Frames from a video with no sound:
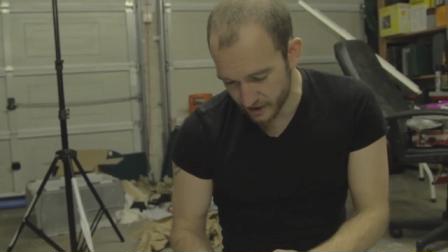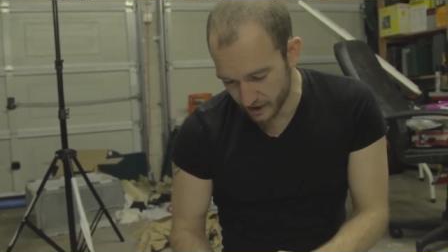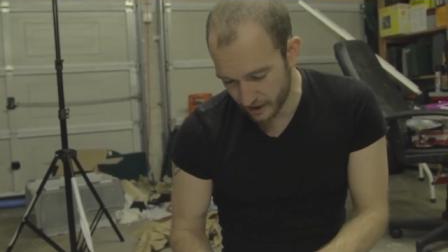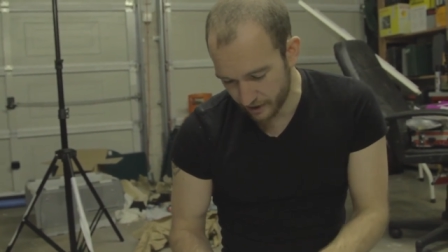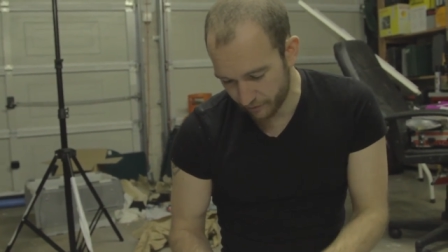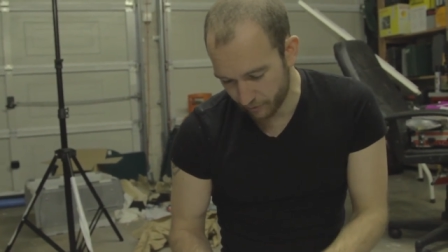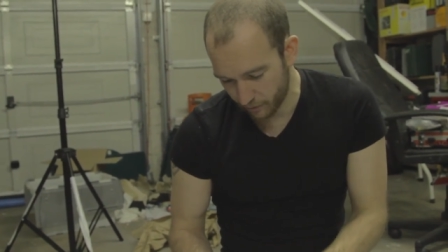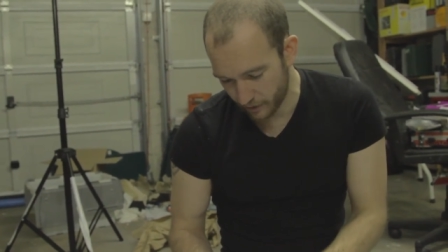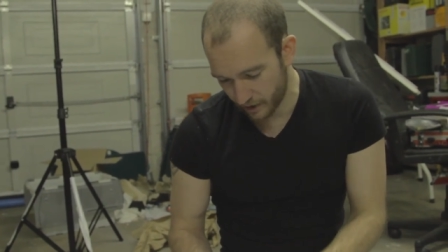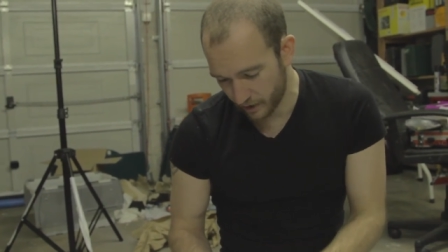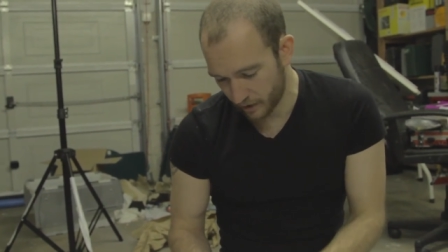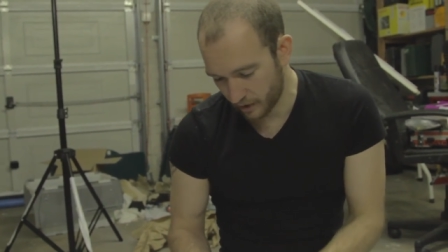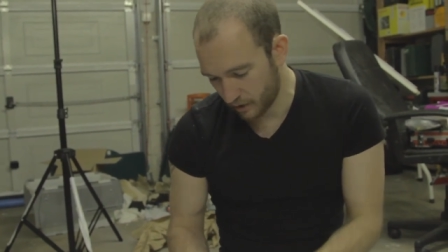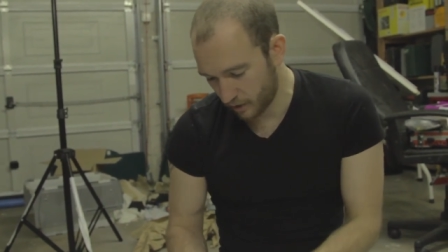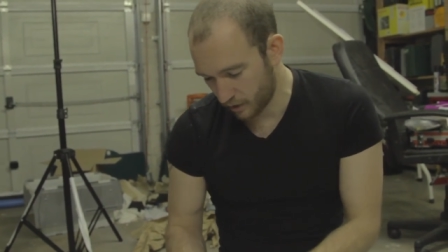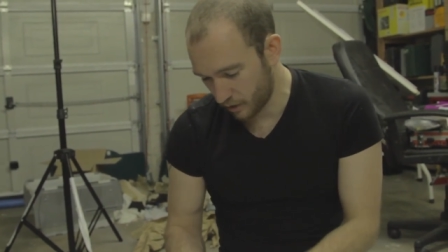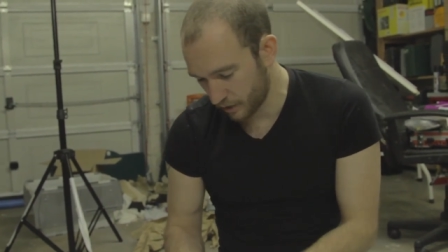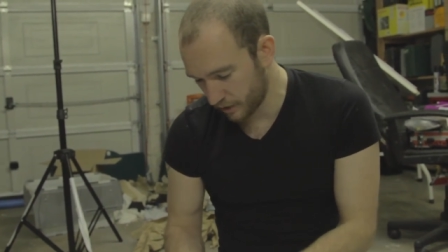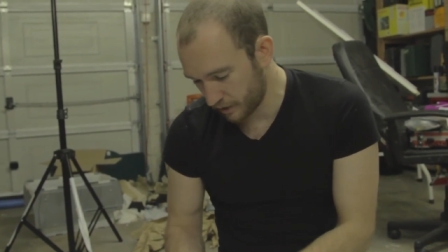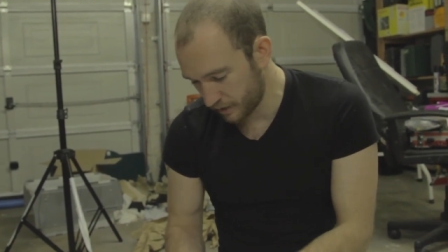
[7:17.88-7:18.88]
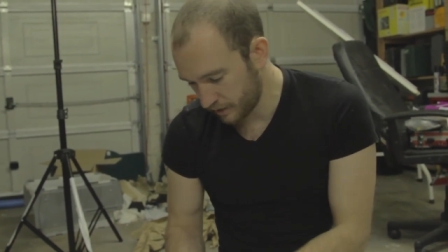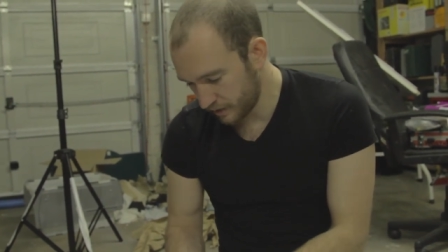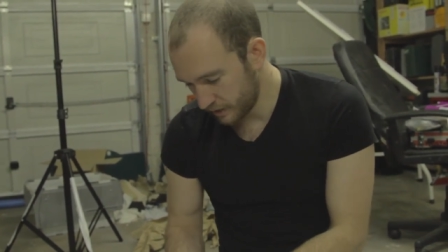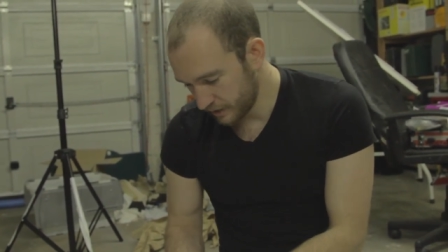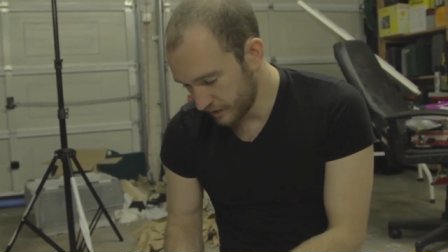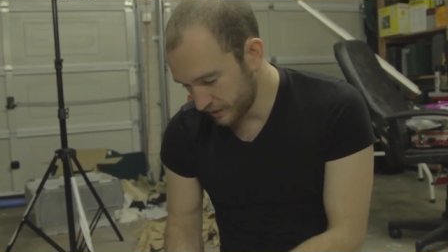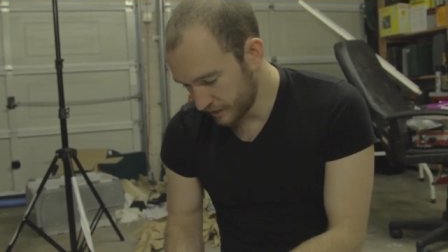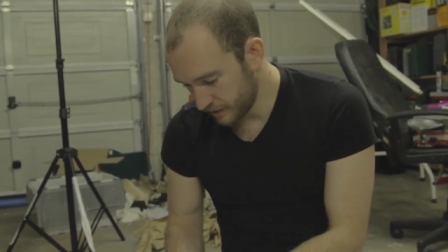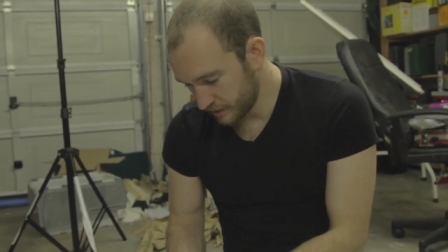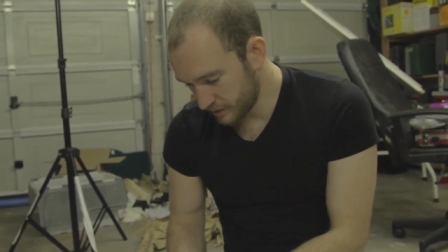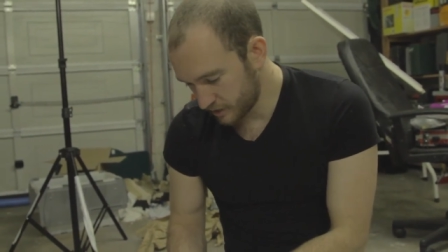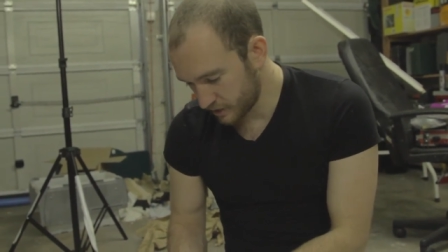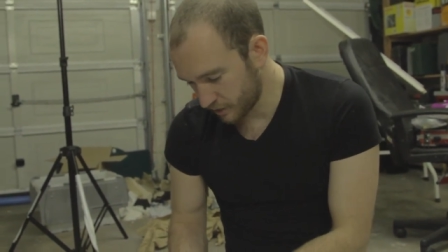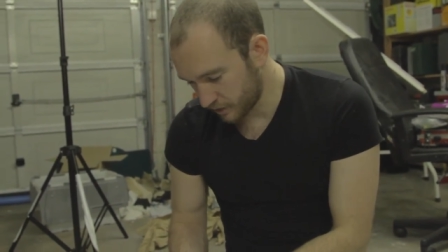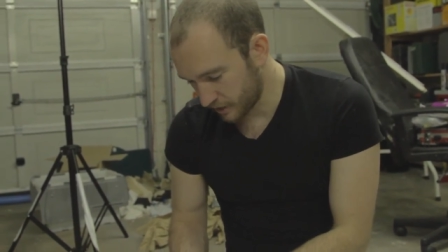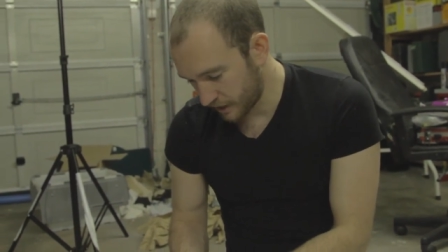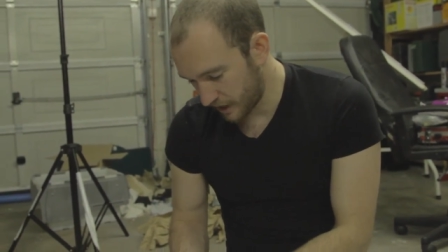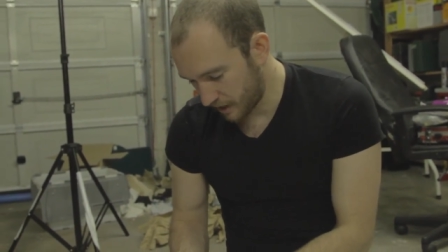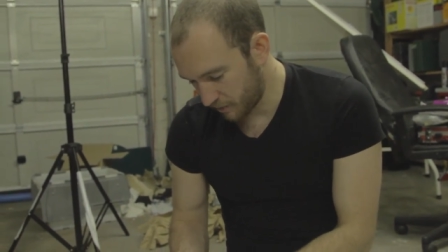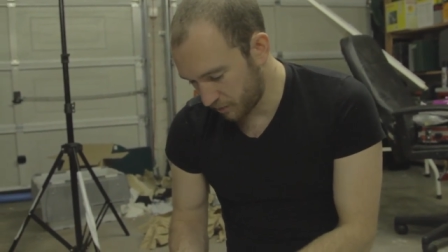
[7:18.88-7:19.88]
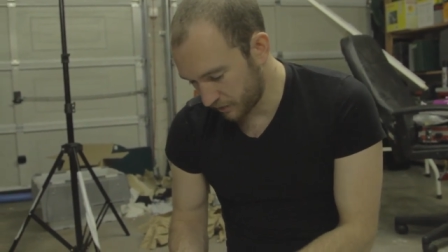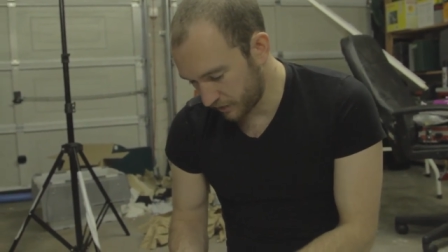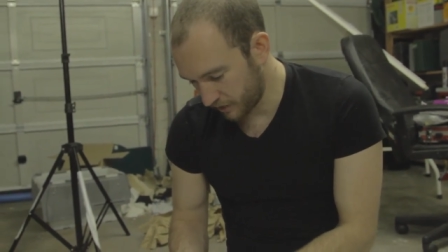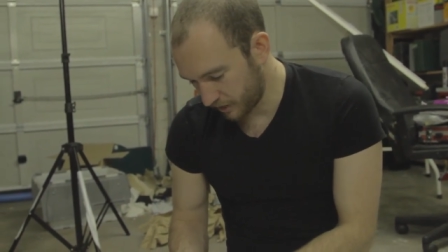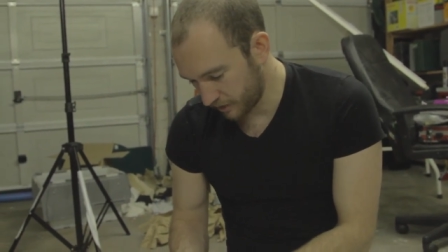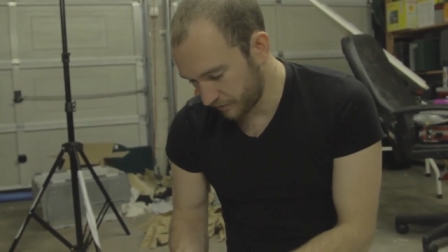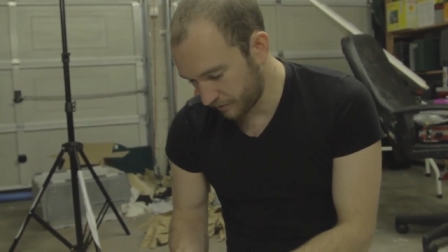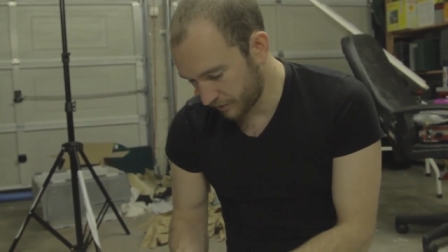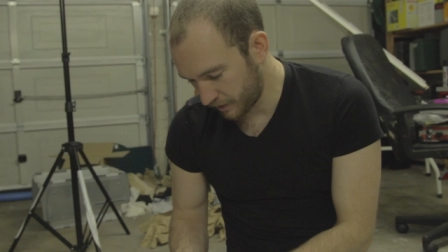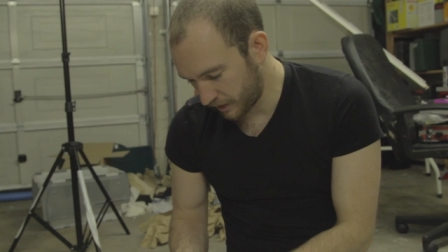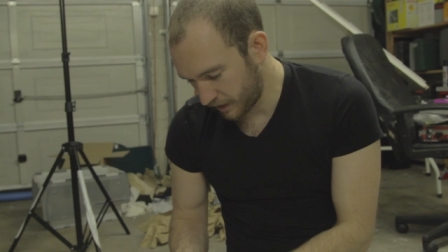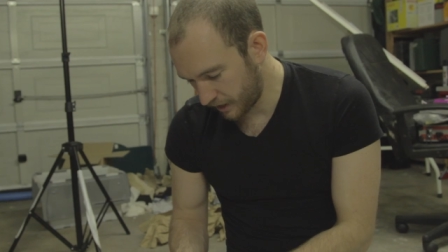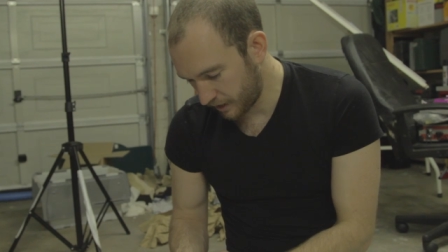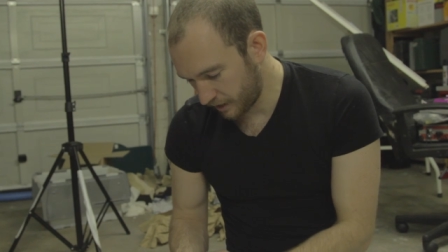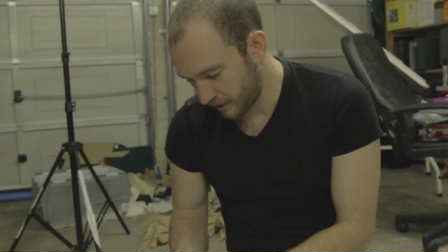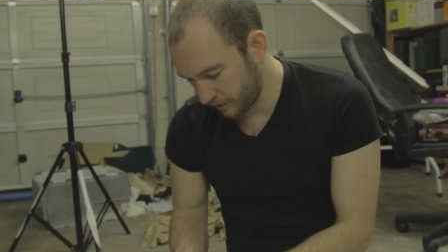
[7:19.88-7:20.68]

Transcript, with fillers: that if we are on, just got an app on the iPhone here,